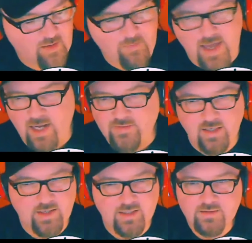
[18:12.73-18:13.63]
Man,
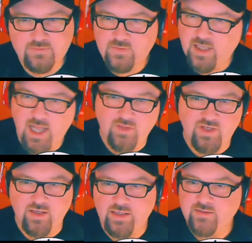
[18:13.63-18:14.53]
so, I'll
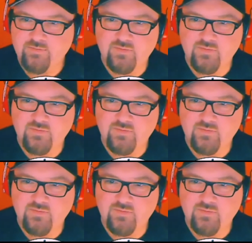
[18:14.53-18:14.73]
tell you.